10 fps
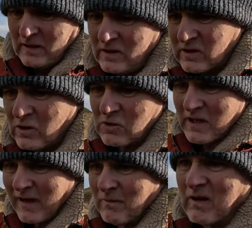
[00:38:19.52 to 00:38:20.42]
So
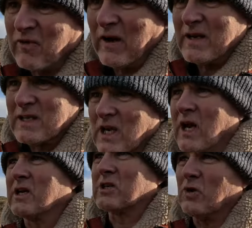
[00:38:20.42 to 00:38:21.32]
sad, my friends.
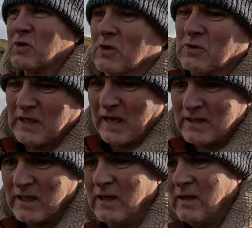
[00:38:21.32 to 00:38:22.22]
So, so sad.